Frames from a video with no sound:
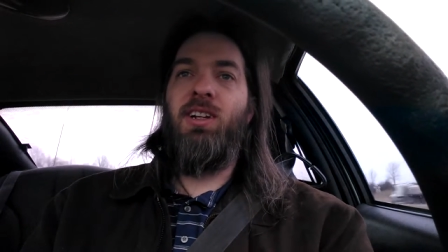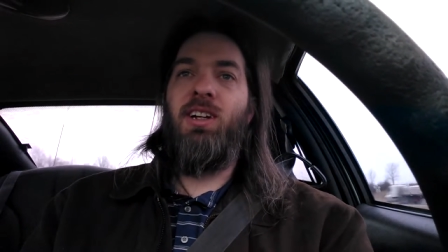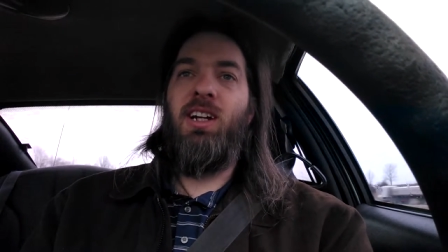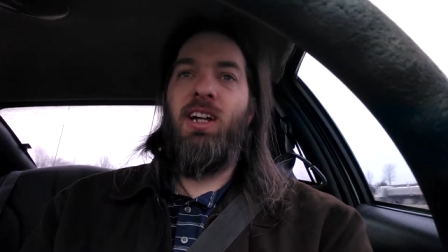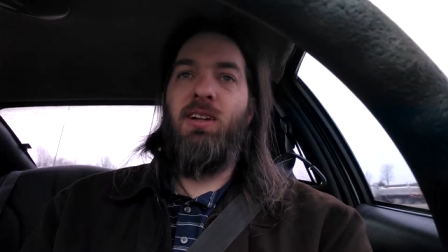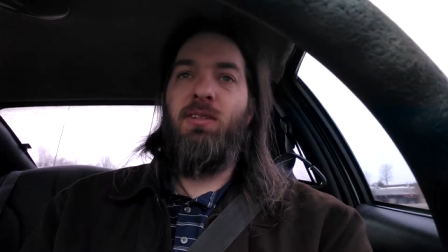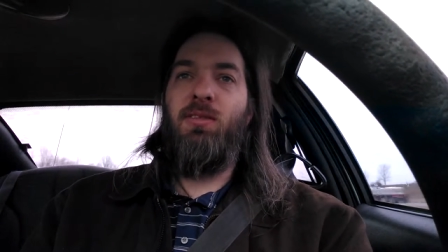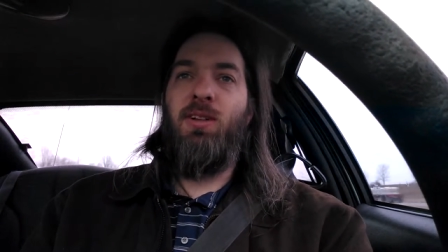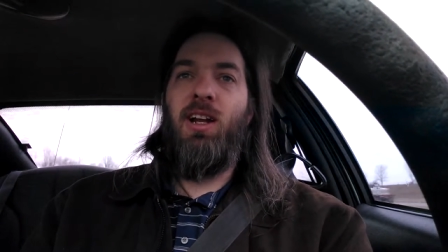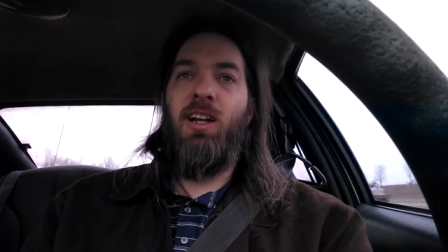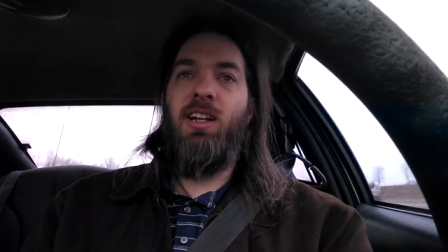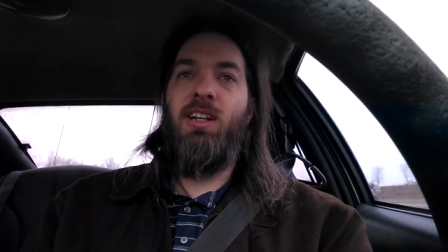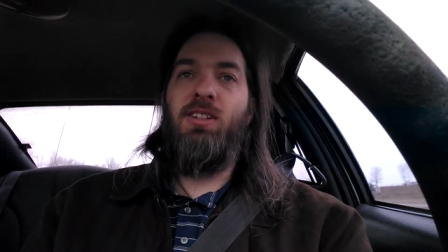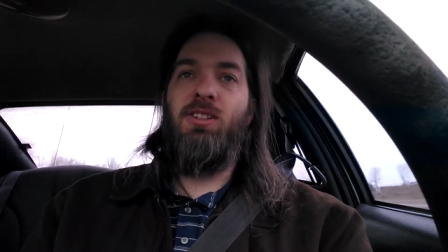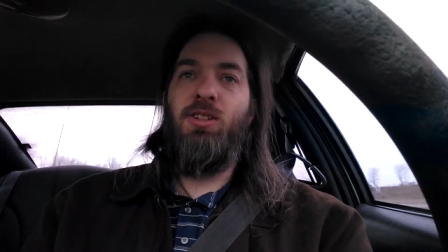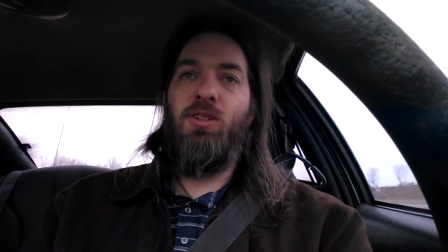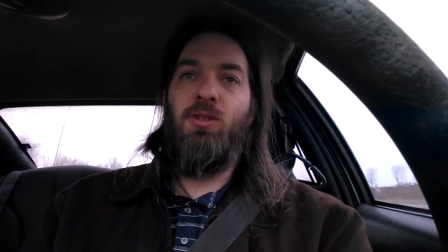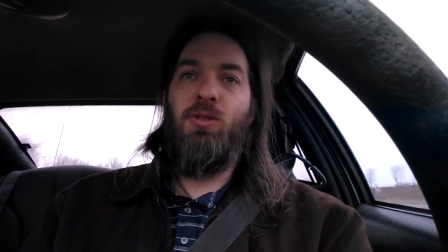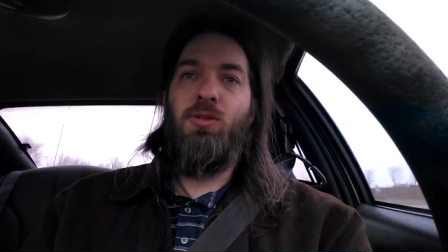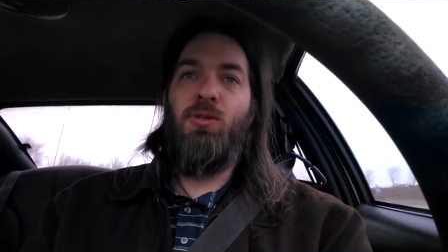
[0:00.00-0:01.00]
They're getting ready
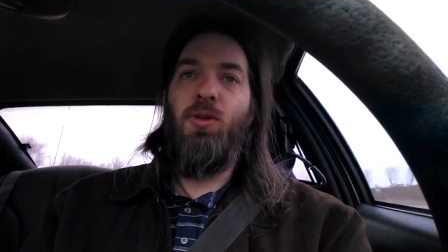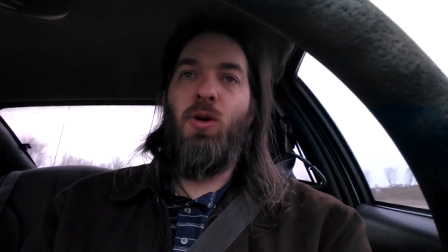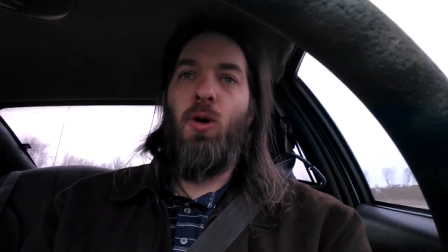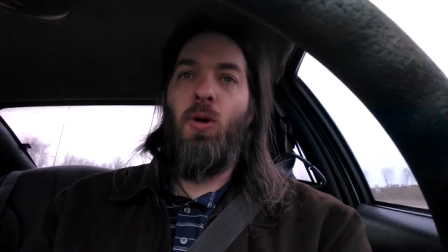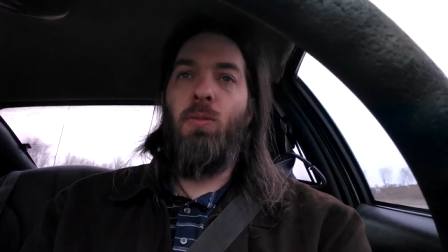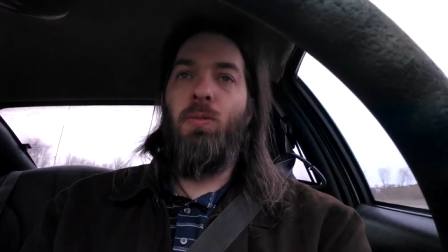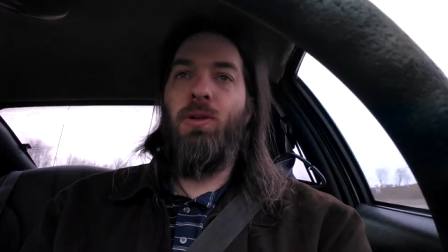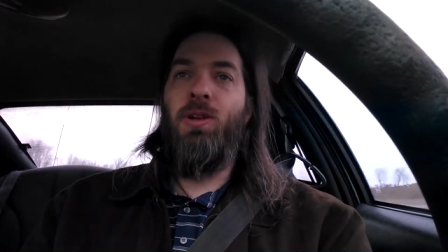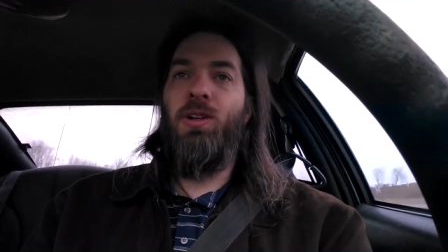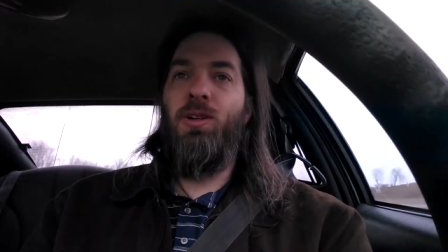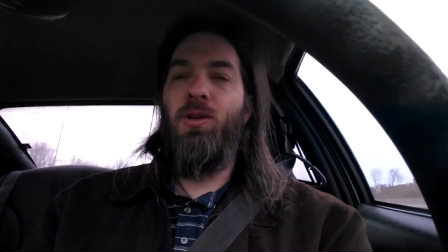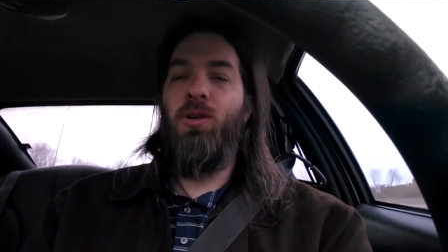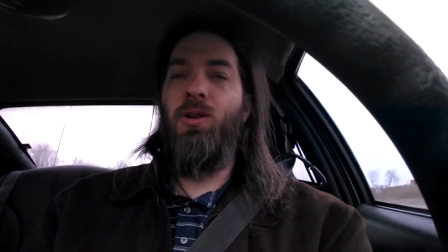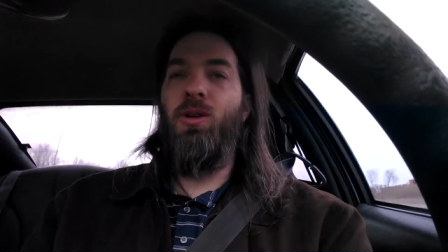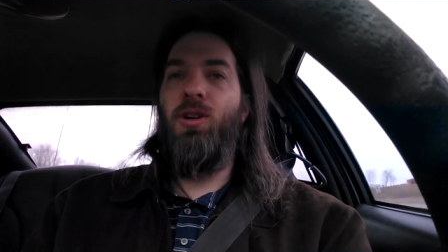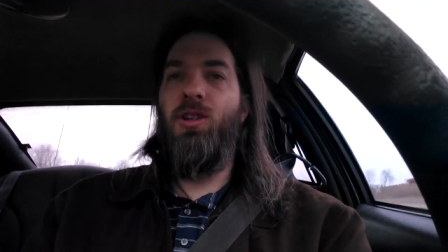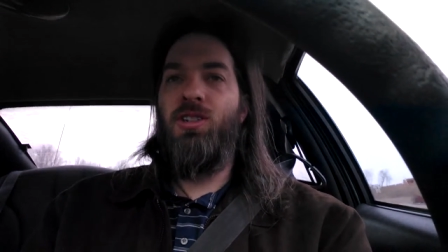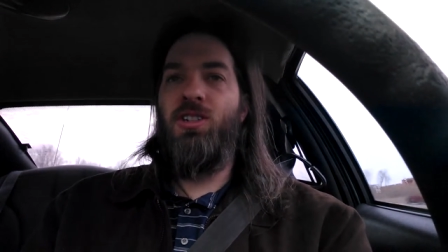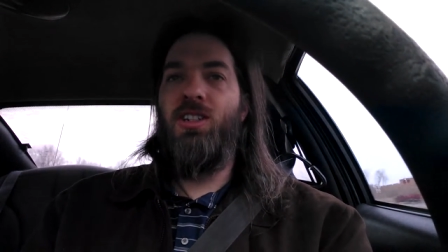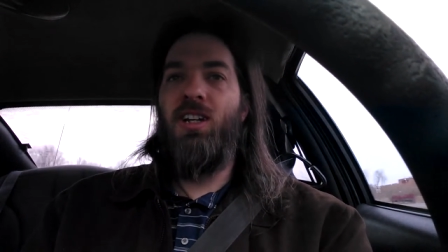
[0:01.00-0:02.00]
to open the
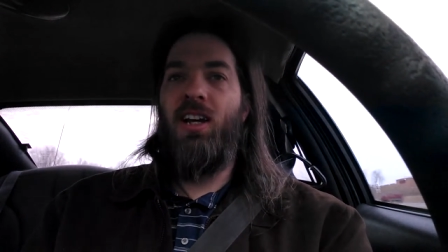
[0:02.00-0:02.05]
doors.